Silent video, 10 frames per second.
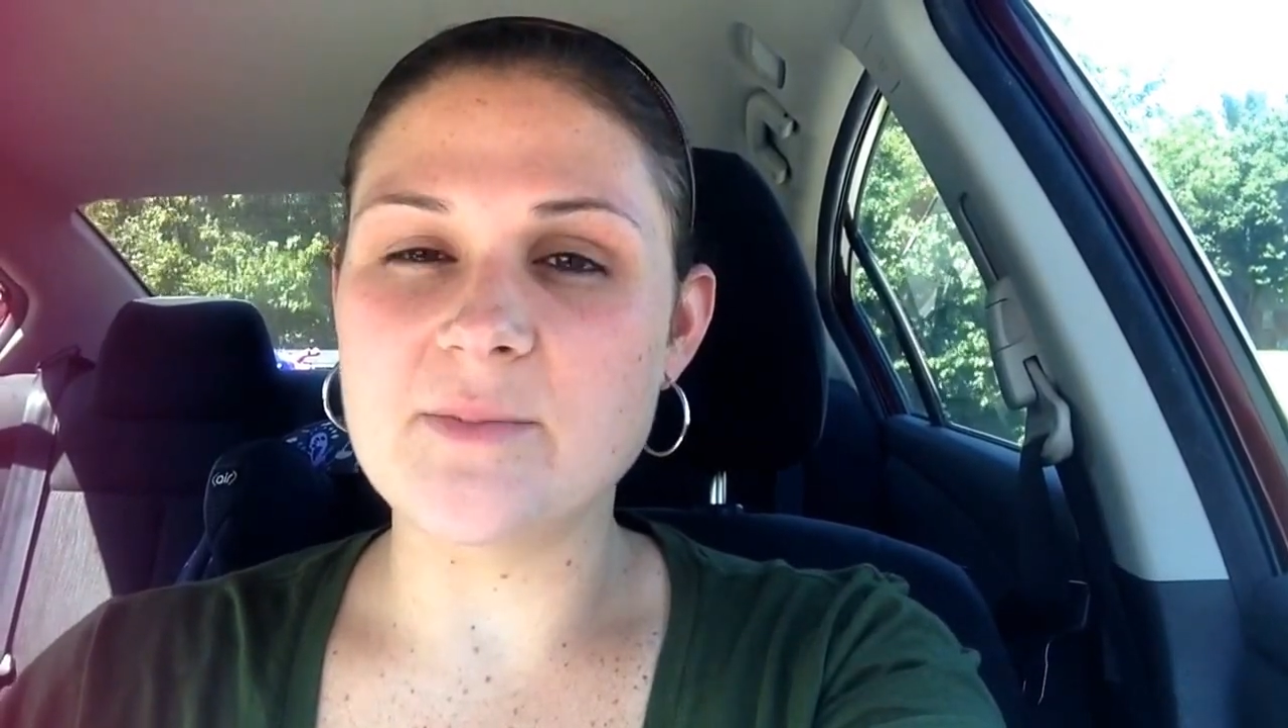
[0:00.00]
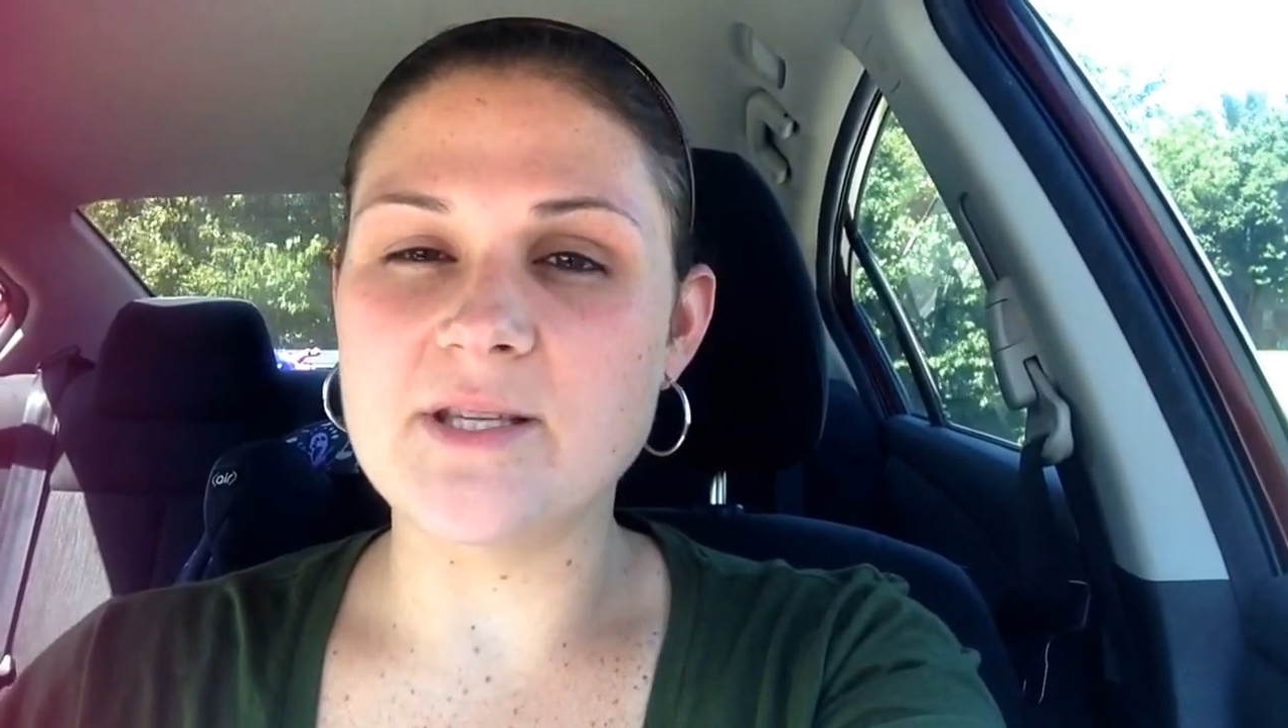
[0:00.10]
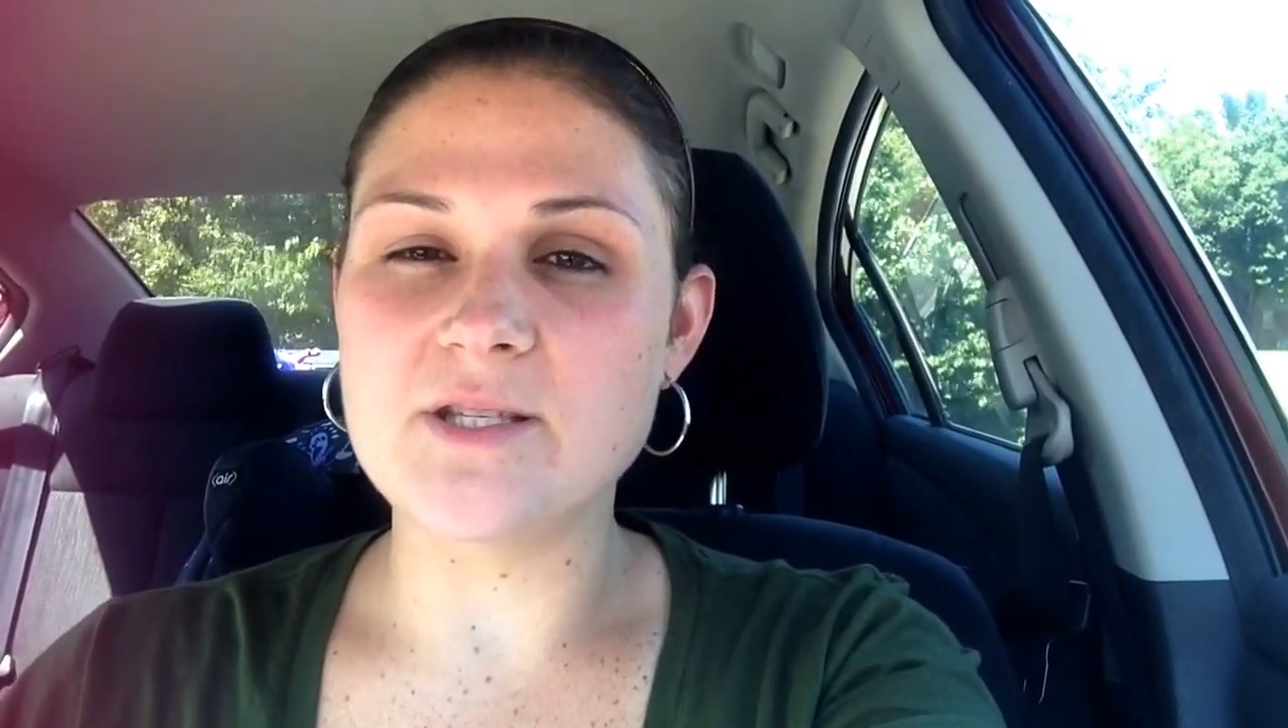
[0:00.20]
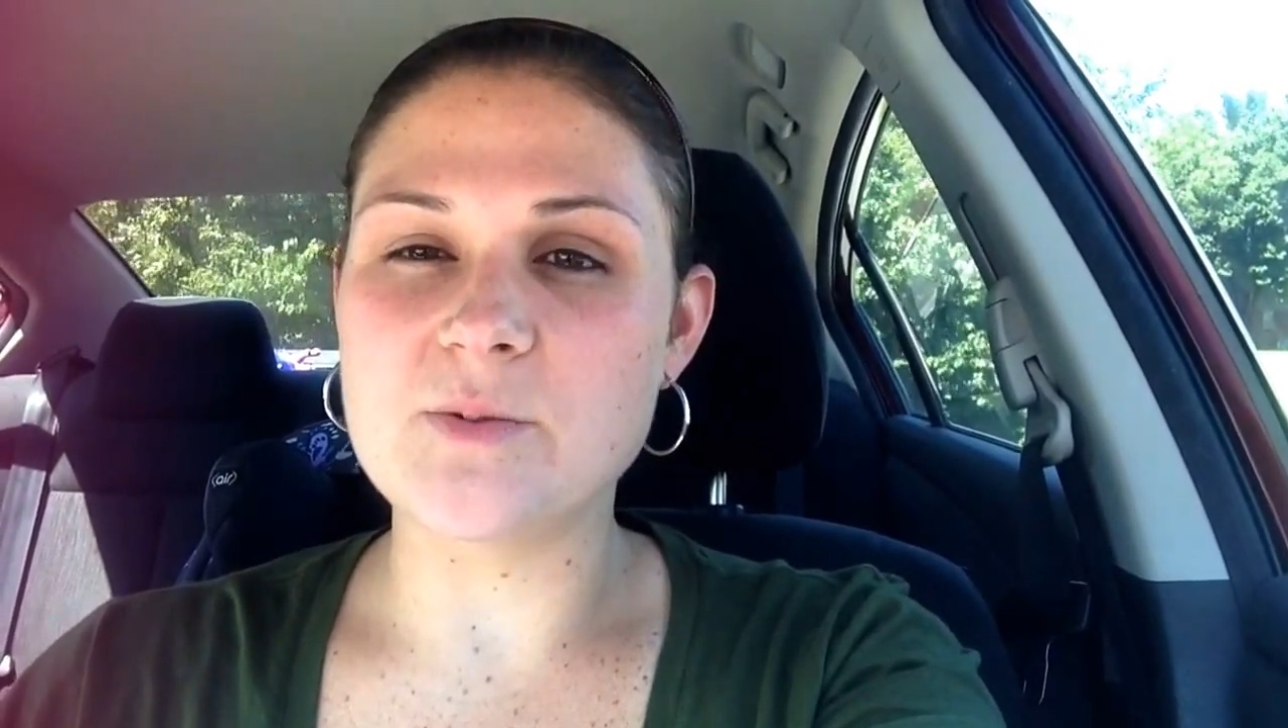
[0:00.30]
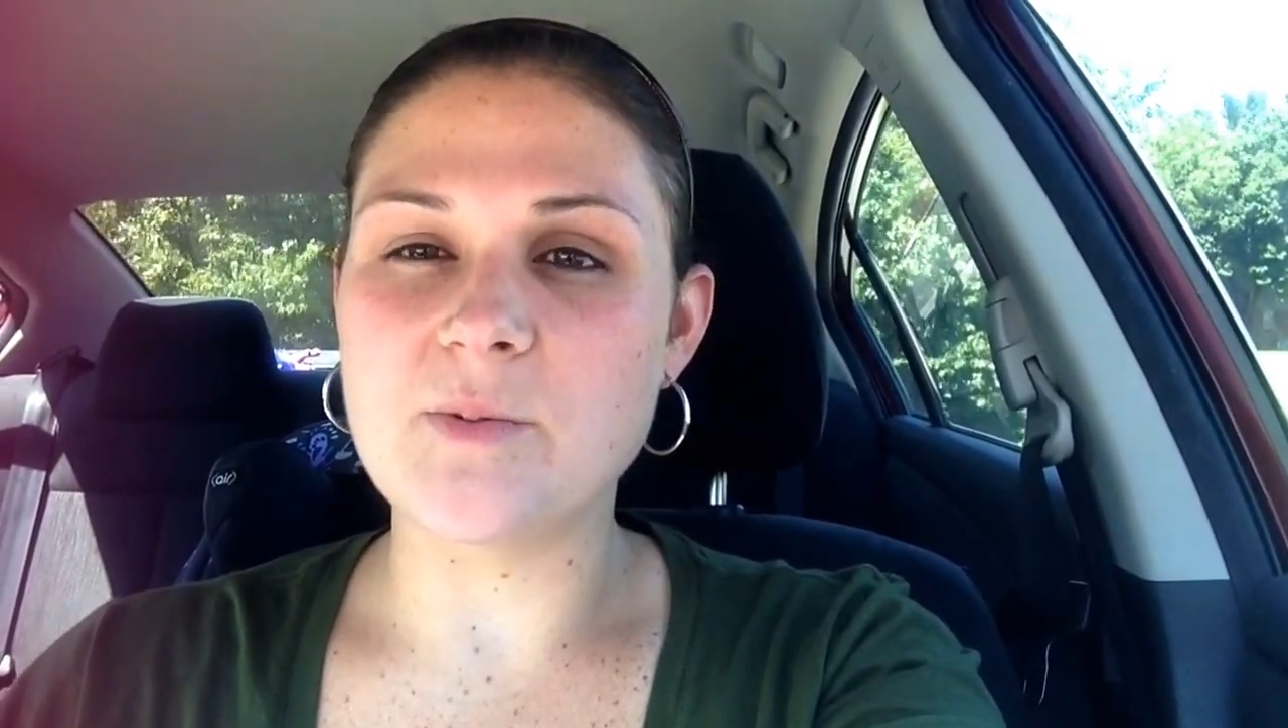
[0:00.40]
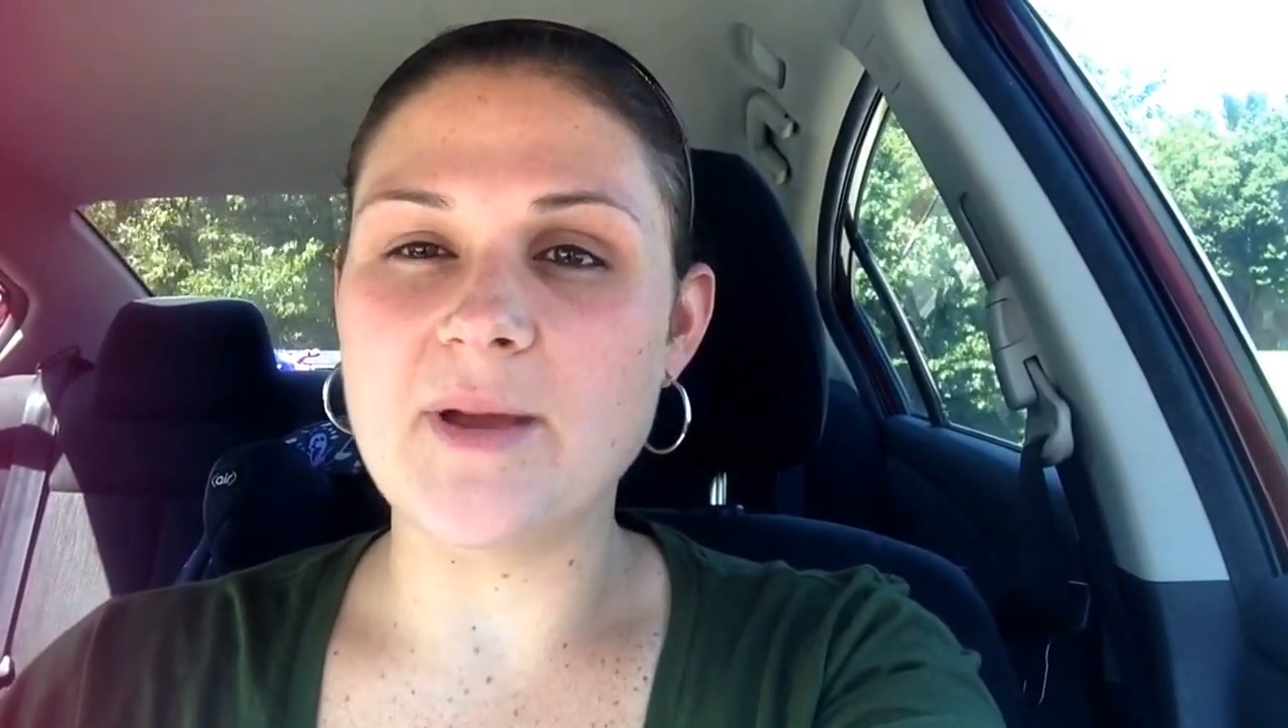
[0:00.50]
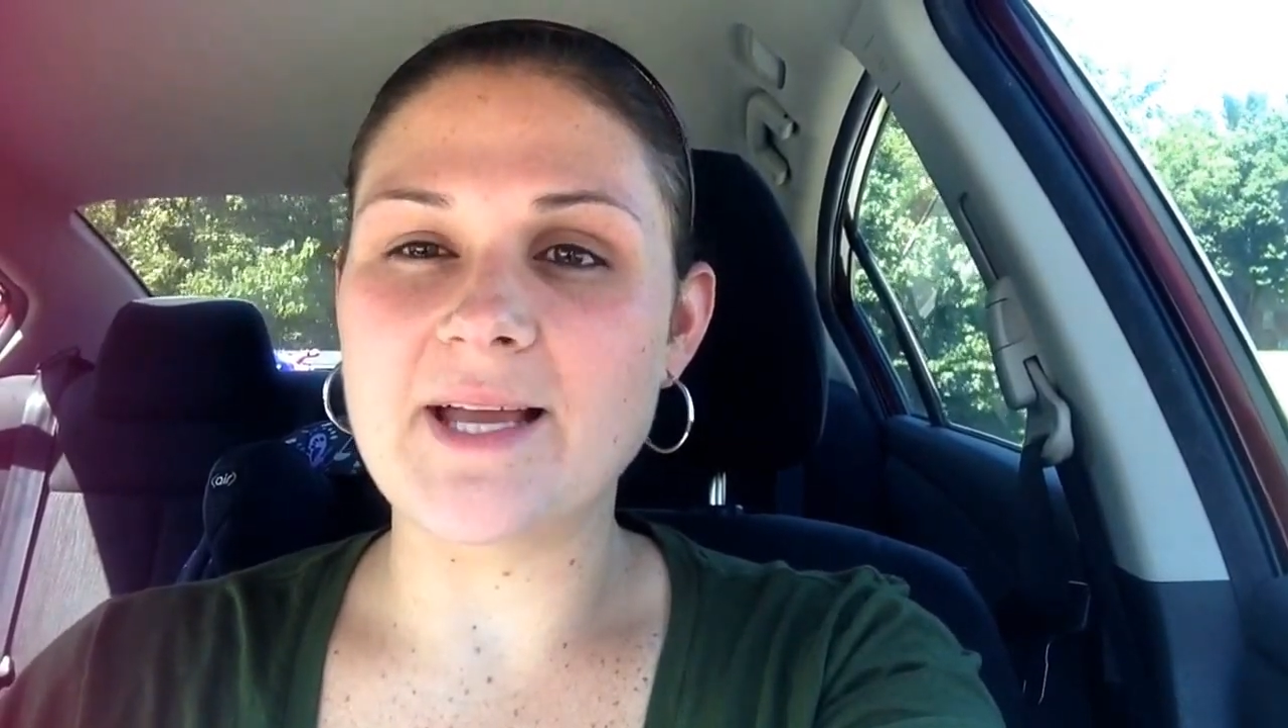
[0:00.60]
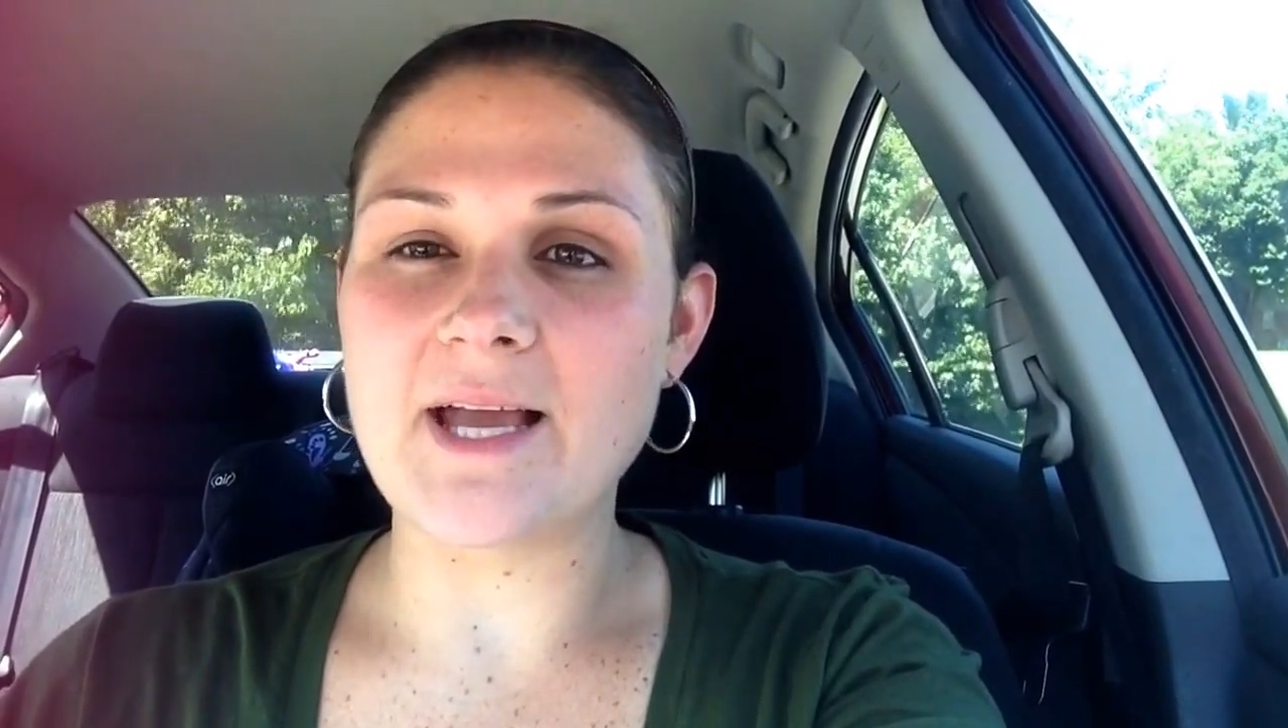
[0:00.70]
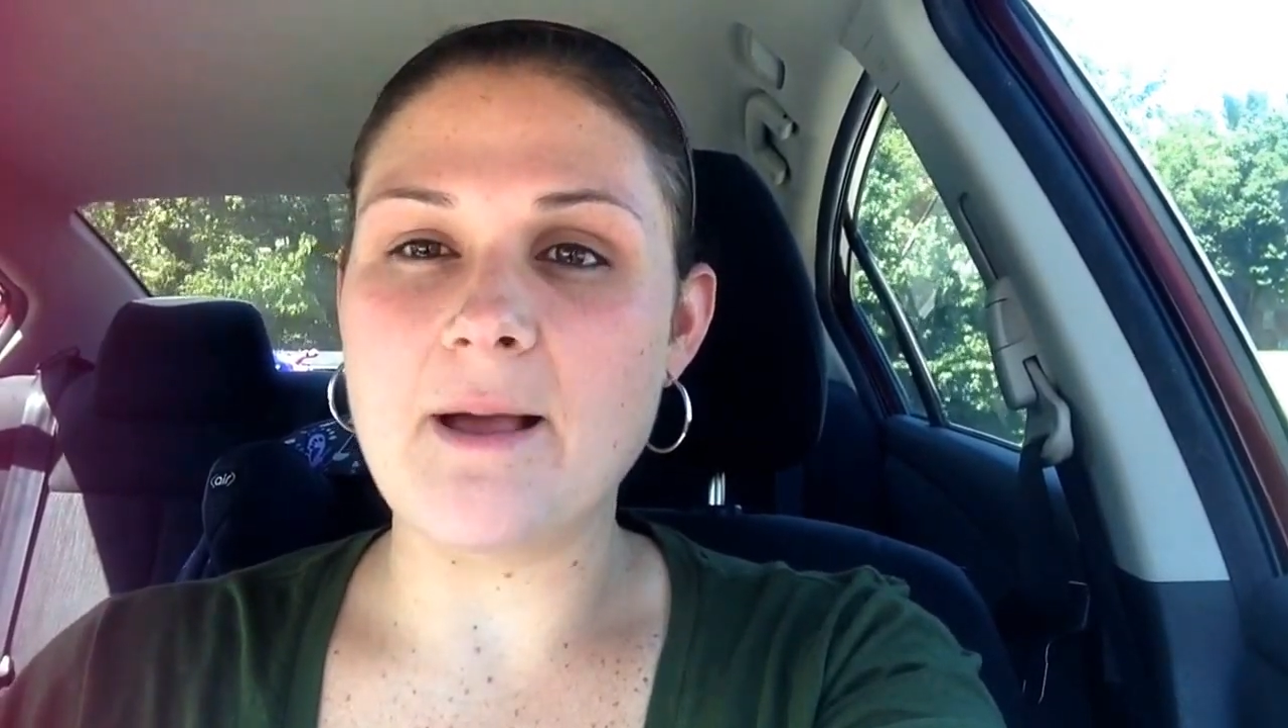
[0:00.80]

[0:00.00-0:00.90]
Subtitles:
messages me back